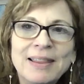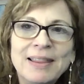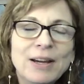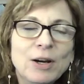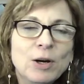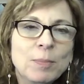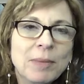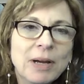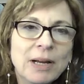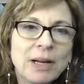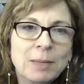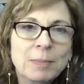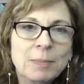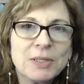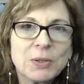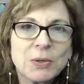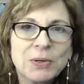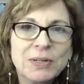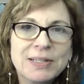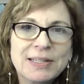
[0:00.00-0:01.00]
Hi there, my
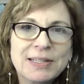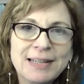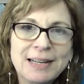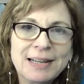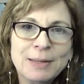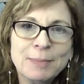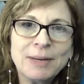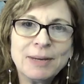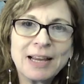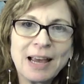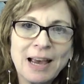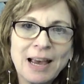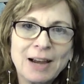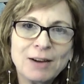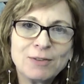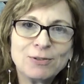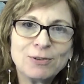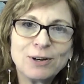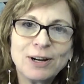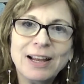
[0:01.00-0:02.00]
name is Christina
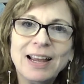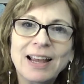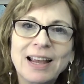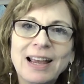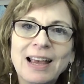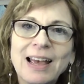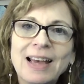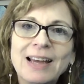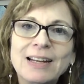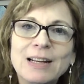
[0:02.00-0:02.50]
McCaffrey,